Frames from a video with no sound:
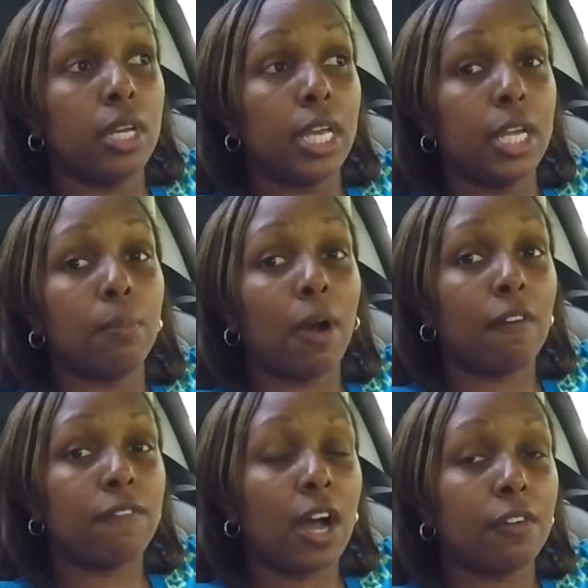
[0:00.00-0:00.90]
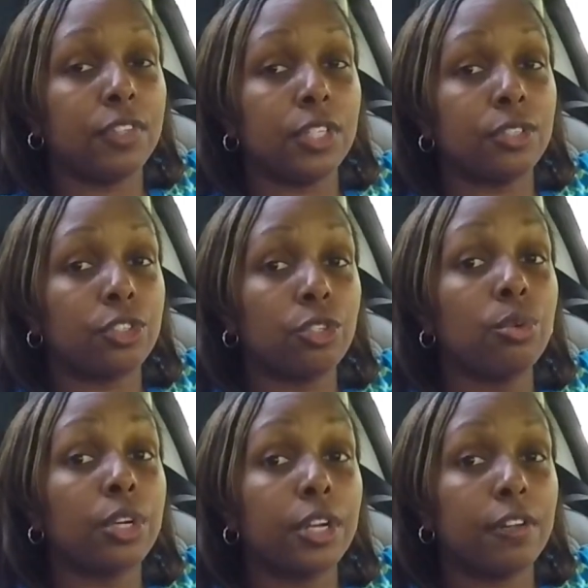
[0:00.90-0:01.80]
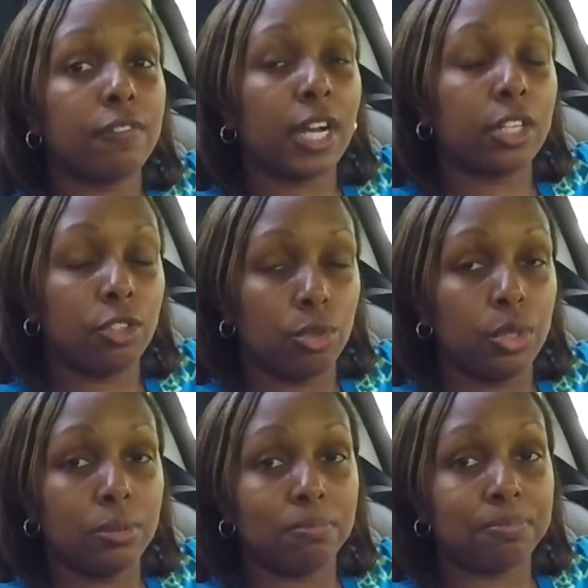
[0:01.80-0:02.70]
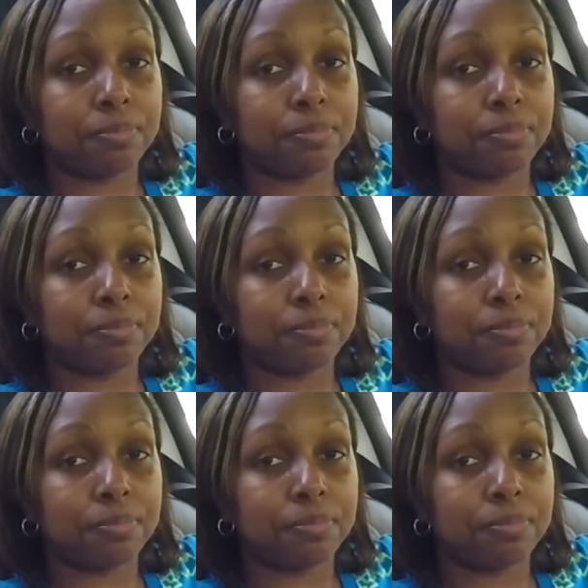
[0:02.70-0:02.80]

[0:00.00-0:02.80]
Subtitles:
in about 5 years. Sooner if I can do it.